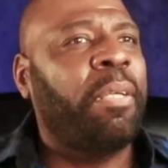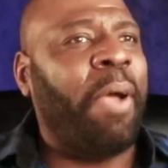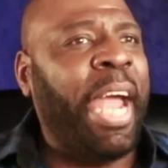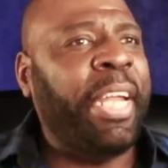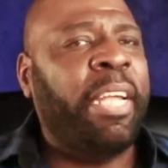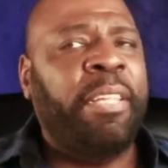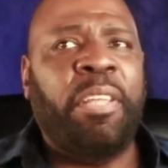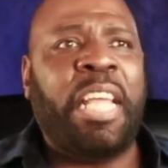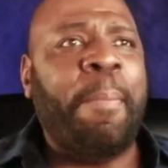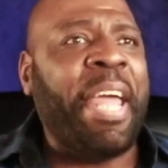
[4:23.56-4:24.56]
Right? Really?
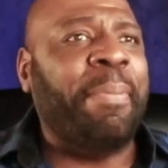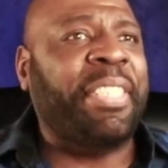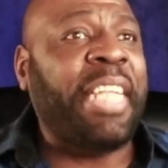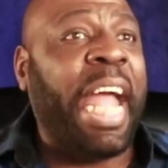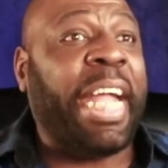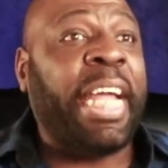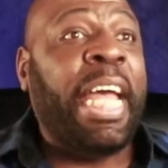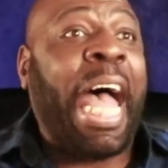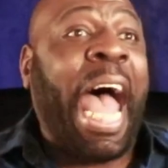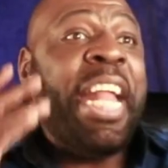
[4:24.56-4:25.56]
So they made a mistake.
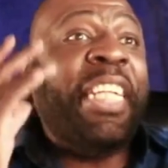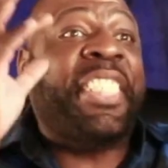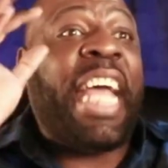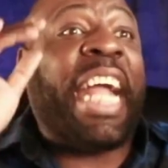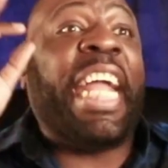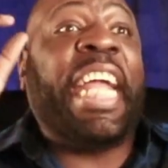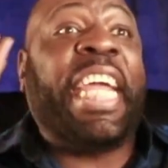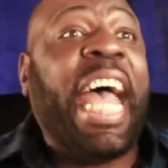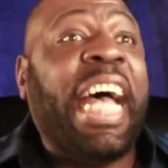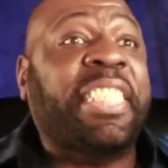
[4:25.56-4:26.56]
Right. I didn't second
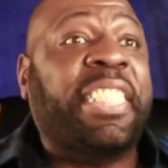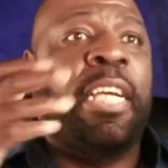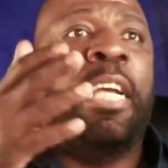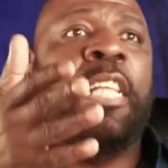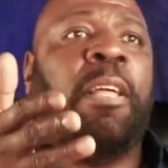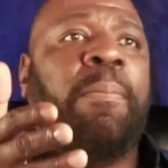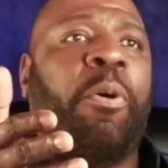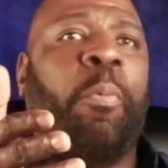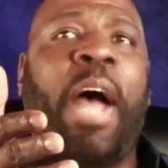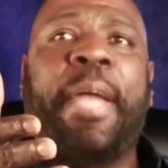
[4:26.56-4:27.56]
guess
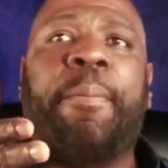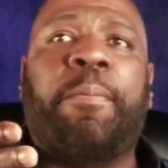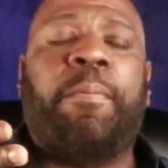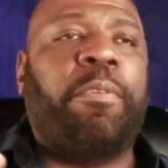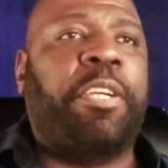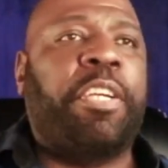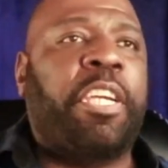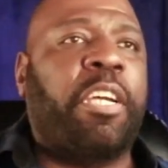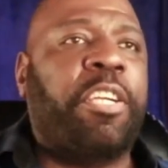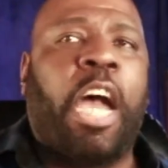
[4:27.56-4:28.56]
the white
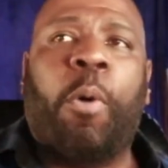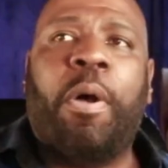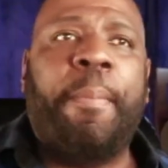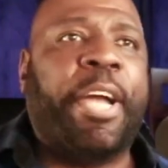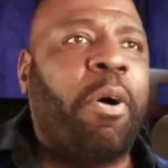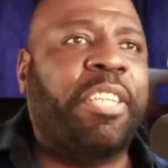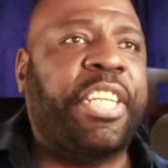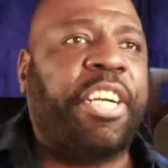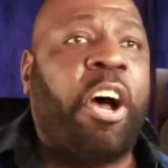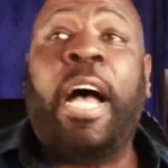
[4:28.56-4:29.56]
young women going
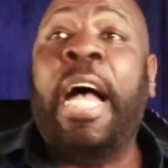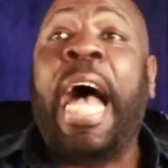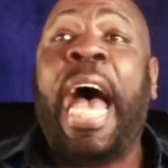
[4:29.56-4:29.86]
to the car.